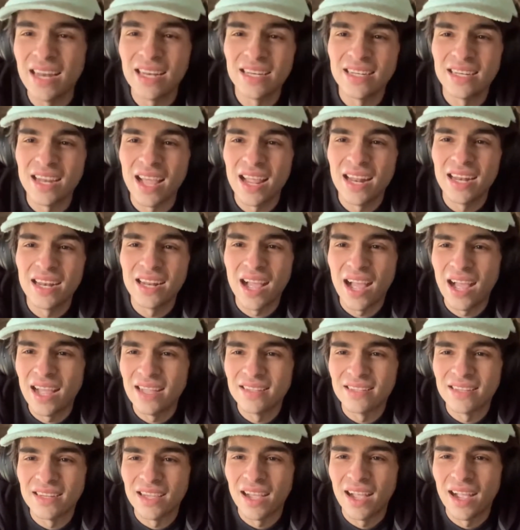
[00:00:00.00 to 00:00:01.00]
didn't, I,
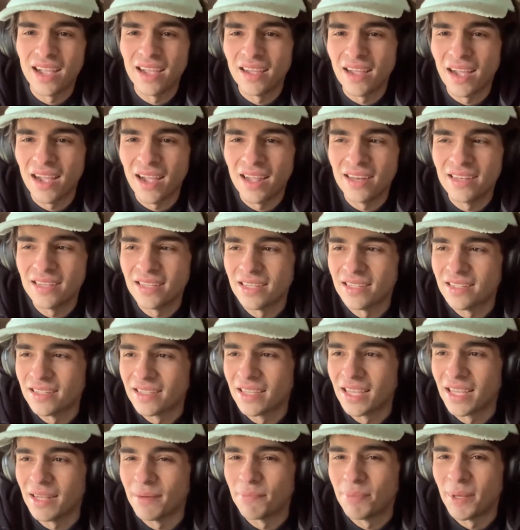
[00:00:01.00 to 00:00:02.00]
I, I didn't
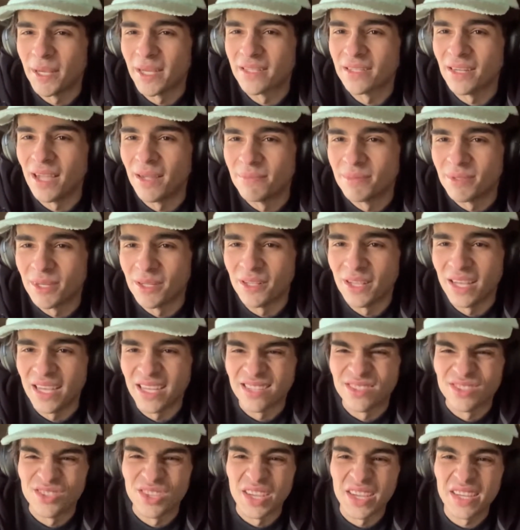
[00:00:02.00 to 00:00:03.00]
get picked up till
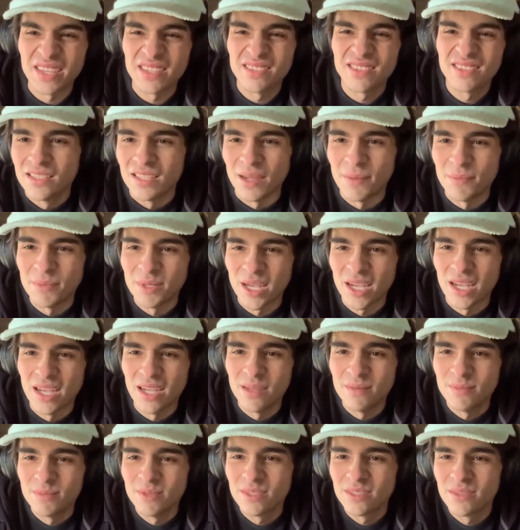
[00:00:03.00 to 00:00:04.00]
like six
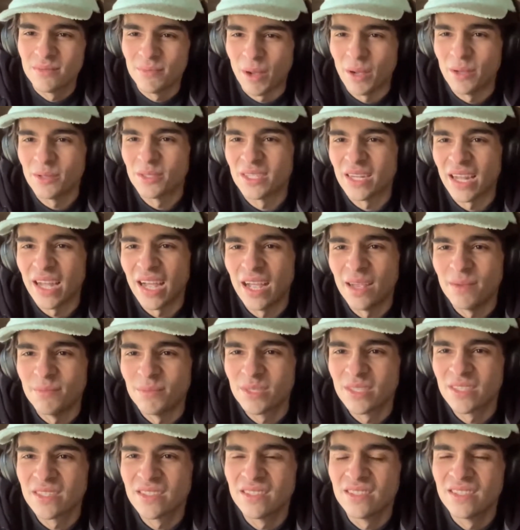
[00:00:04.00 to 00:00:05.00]
sometimes, most
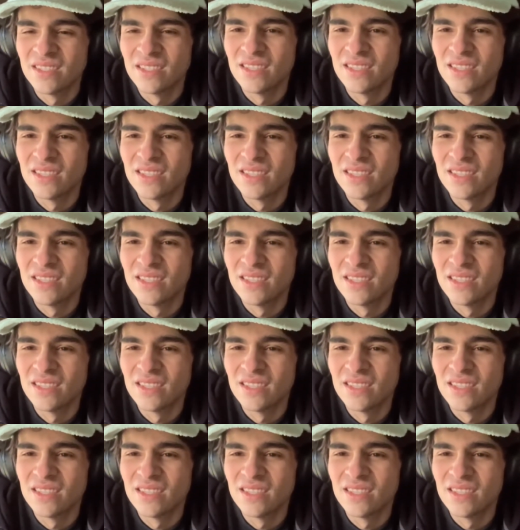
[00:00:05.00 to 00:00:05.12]
times.